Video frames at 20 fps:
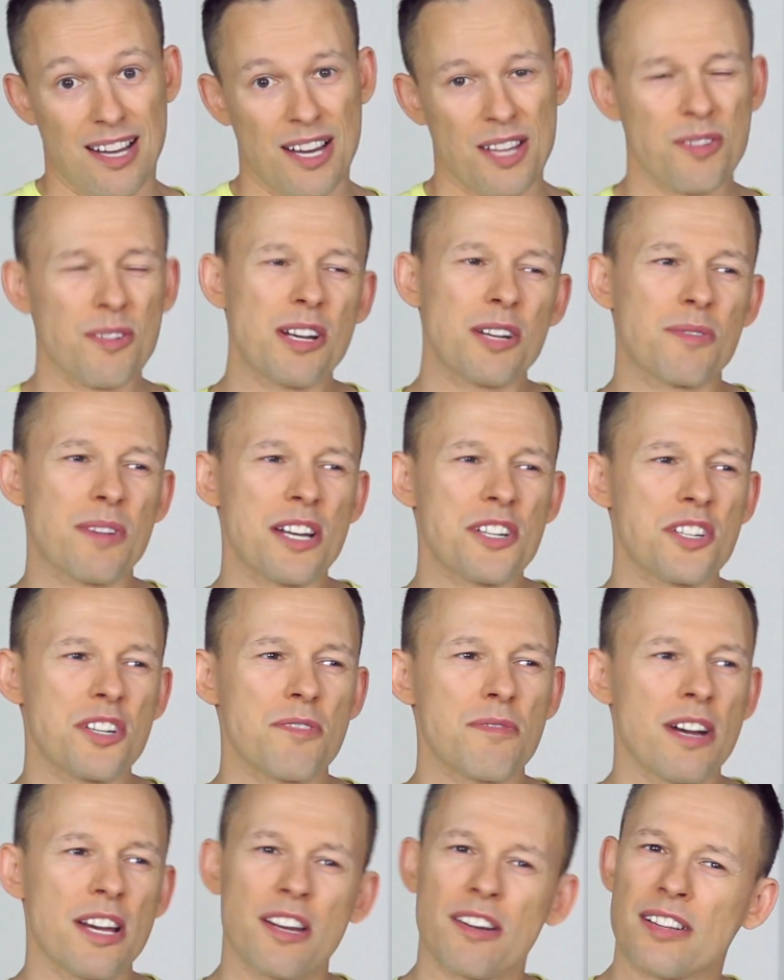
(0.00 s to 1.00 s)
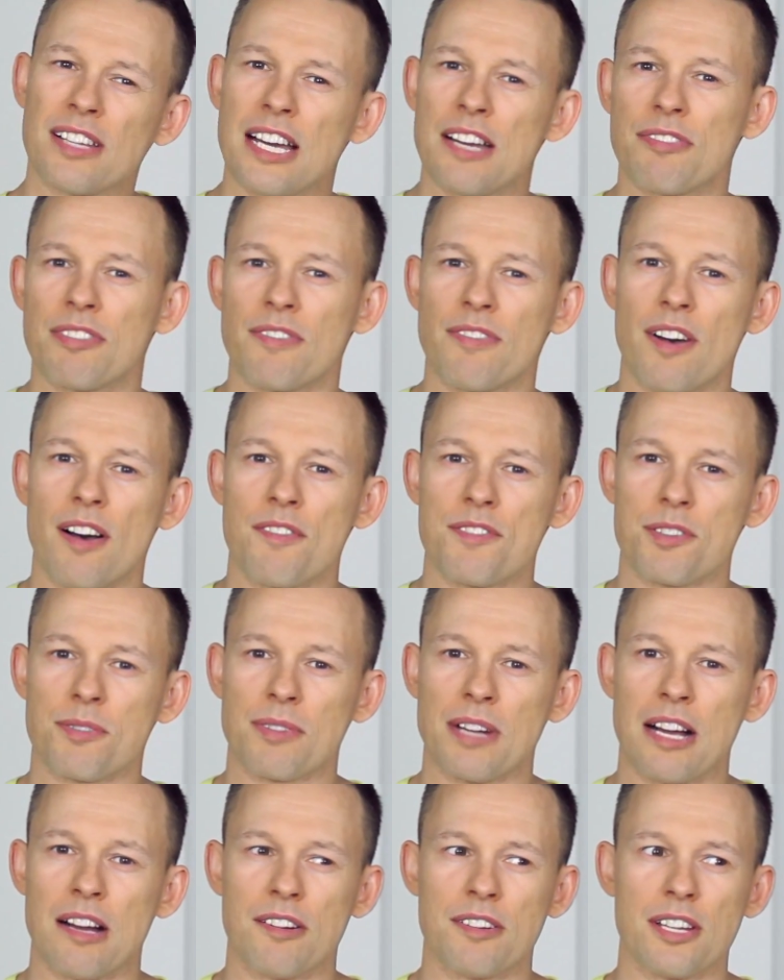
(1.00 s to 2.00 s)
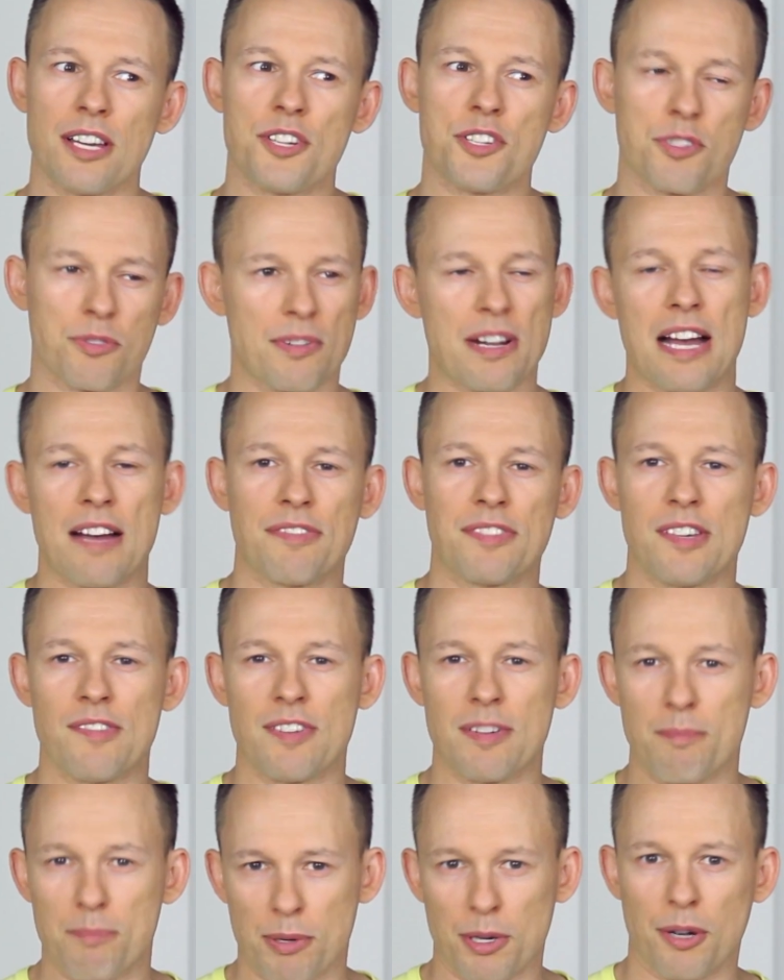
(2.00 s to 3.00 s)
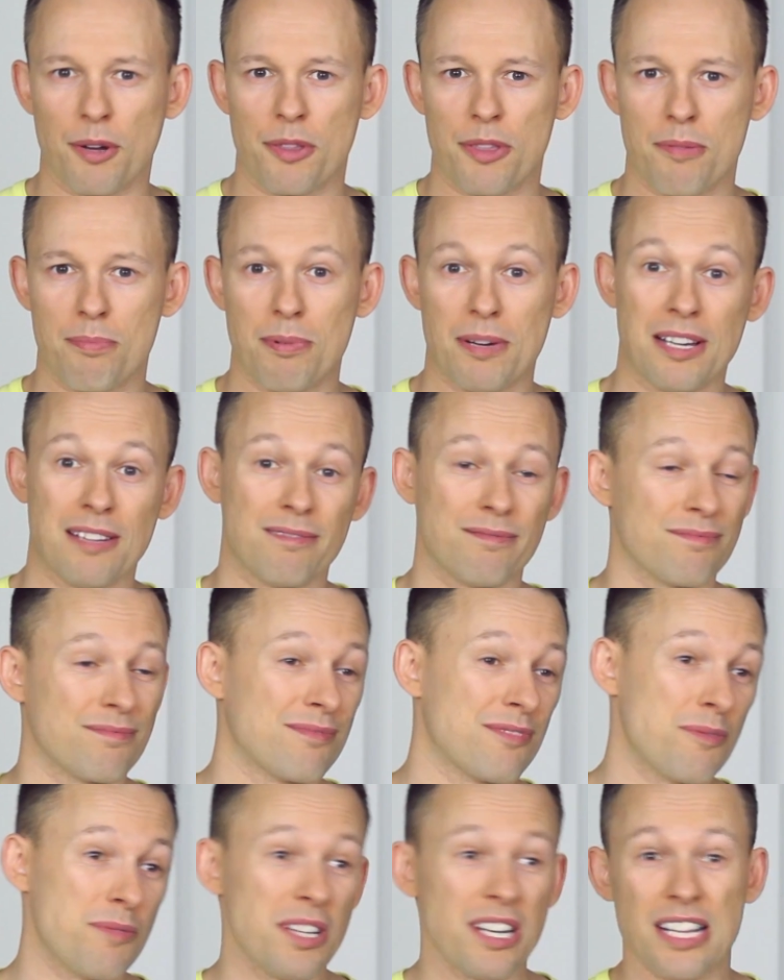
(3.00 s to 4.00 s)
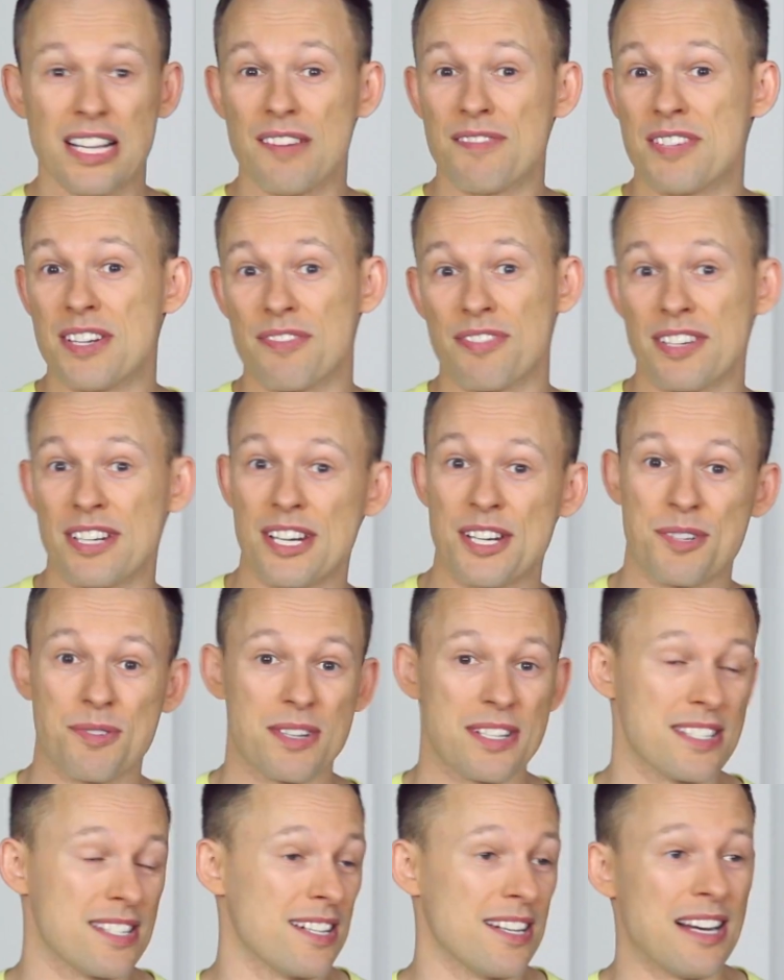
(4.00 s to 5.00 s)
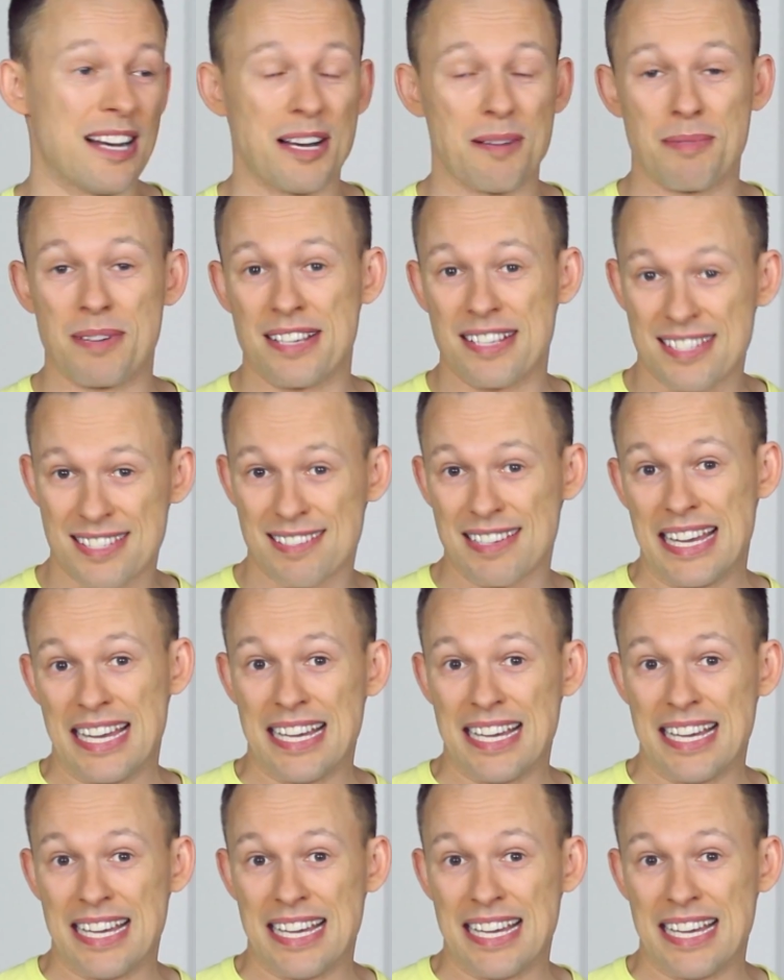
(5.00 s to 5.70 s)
Although I'd question why your life revolves around a giraffe giving birth, but we all have different interests and hobbies,